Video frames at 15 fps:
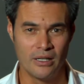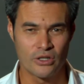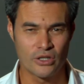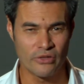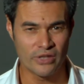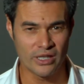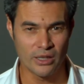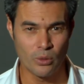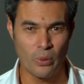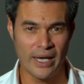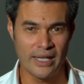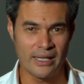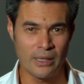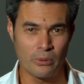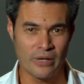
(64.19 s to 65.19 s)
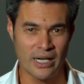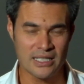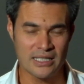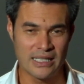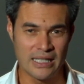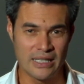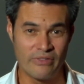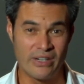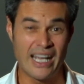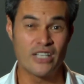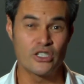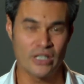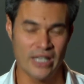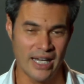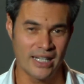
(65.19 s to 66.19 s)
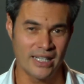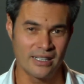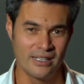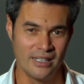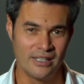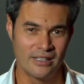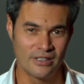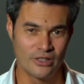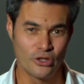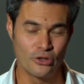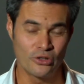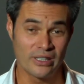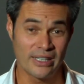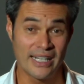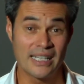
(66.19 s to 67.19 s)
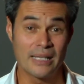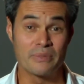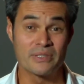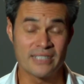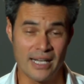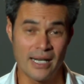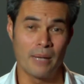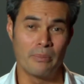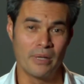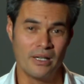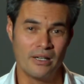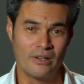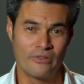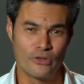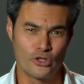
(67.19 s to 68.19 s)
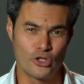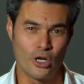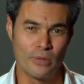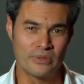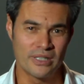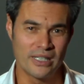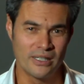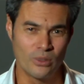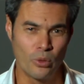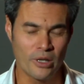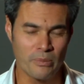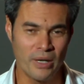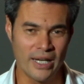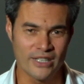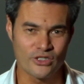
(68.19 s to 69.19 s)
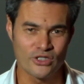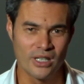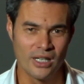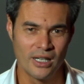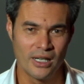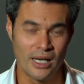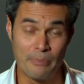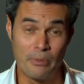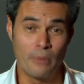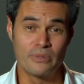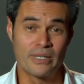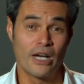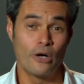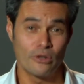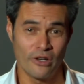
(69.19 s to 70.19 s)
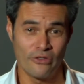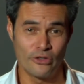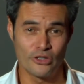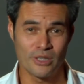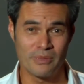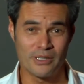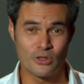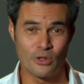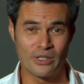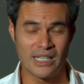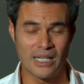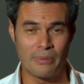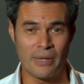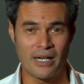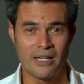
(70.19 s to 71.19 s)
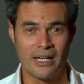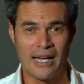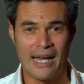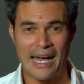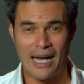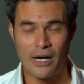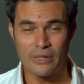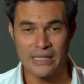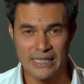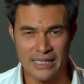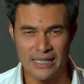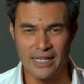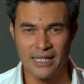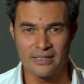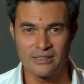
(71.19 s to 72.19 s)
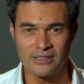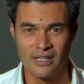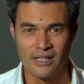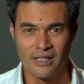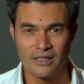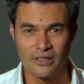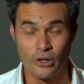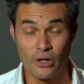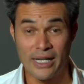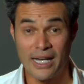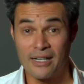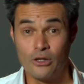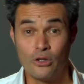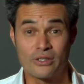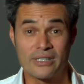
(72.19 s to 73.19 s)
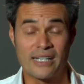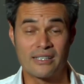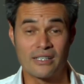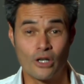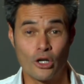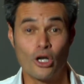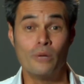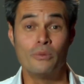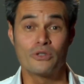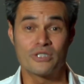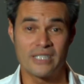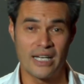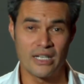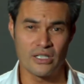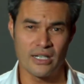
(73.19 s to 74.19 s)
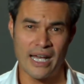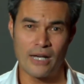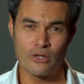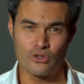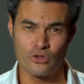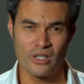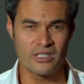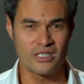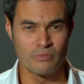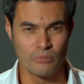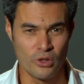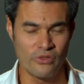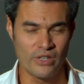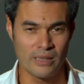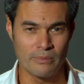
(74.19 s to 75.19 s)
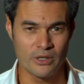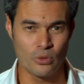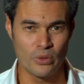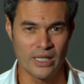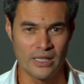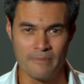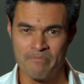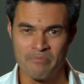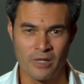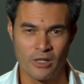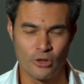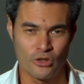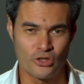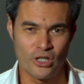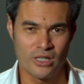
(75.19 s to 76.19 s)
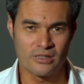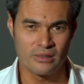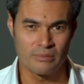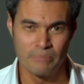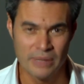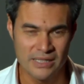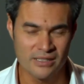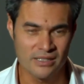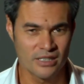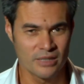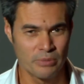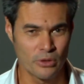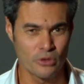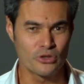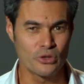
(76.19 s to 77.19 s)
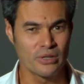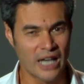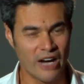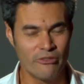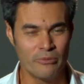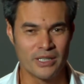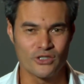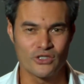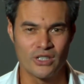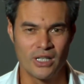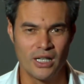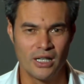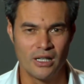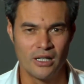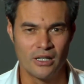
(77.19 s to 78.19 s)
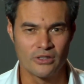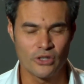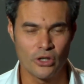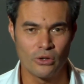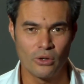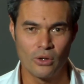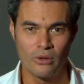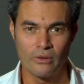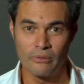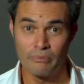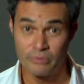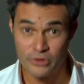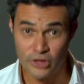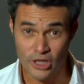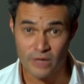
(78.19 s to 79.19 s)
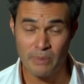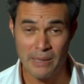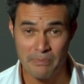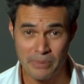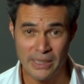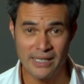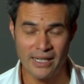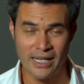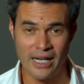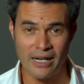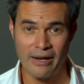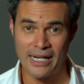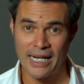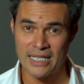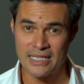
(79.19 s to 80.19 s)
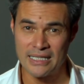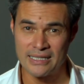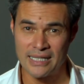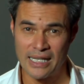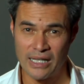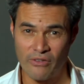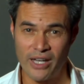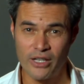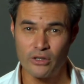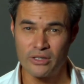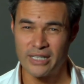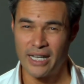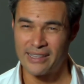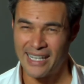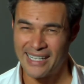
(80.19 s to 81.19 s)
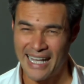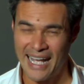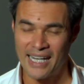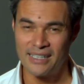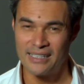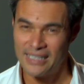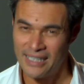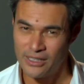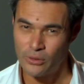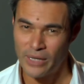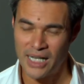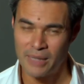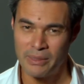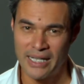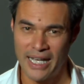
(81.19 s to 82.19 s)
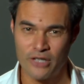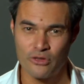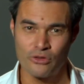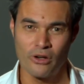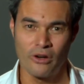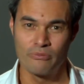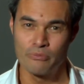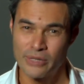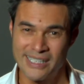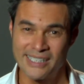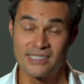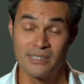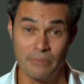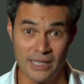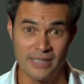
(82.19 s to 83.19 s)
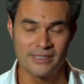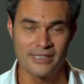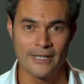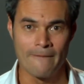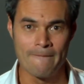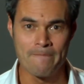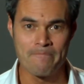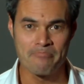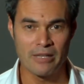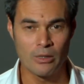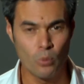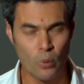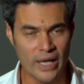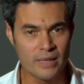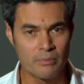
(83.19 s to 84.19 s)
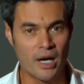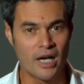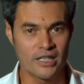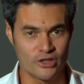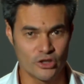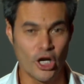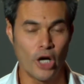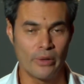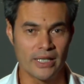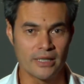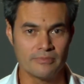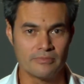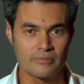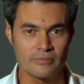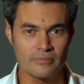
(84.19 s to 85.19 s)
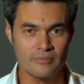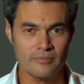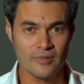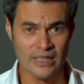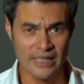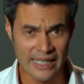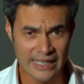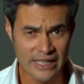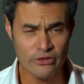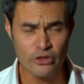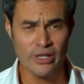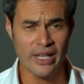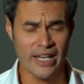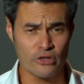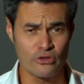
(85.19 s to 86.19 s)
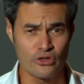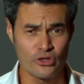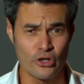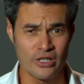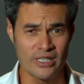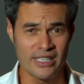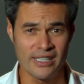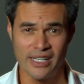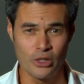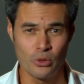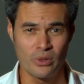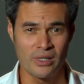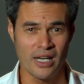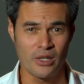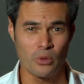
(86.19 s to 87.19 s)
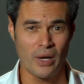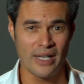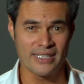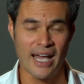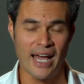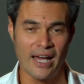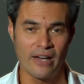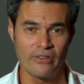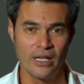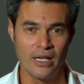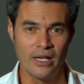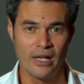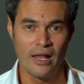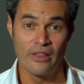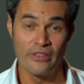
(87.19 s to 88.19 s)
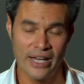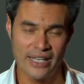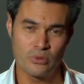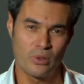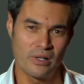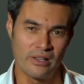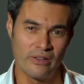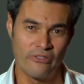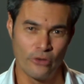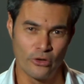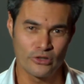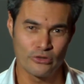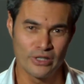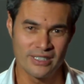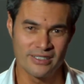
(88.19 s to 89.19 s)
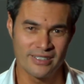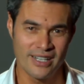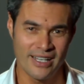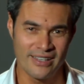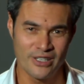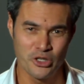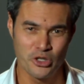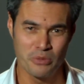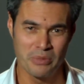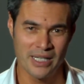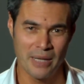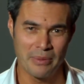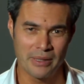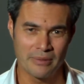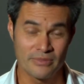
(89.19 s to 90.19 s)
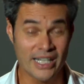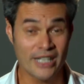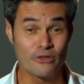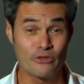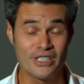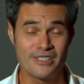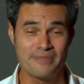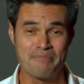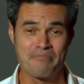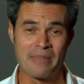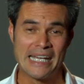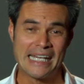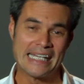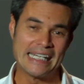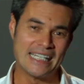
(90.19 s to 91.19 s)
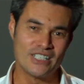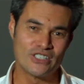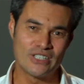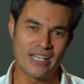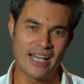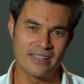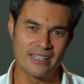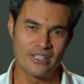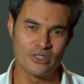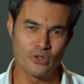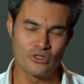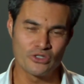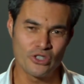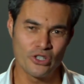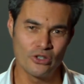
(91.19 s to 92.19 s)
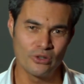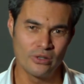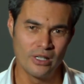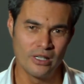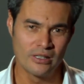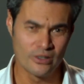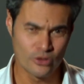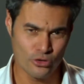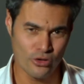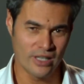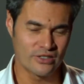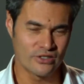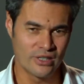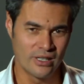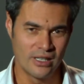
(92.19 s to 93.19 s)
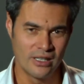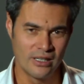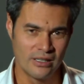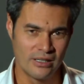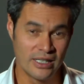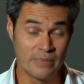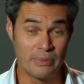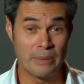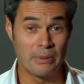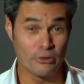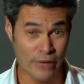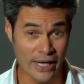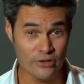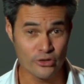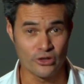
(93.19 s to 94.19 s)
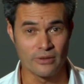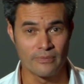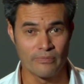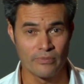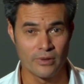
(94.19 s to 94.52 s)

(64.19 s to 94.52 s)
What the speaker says: shifting the way that we're actually even educating the youth and getting them set up for jobs in the workplace. Bob Geldof, who's going to be talking about how he has gone out and looked at the global stage at how trust is moving between not just businesses, but also governments. So just by being there and actually saying, if I could get that little element extra of predictability and where the market's going, that gives you that extra certainty that you wouldn't otherwise have. That's one of the first reasons that I think you should be coming. Second reason is that there's also the trust in the people around you.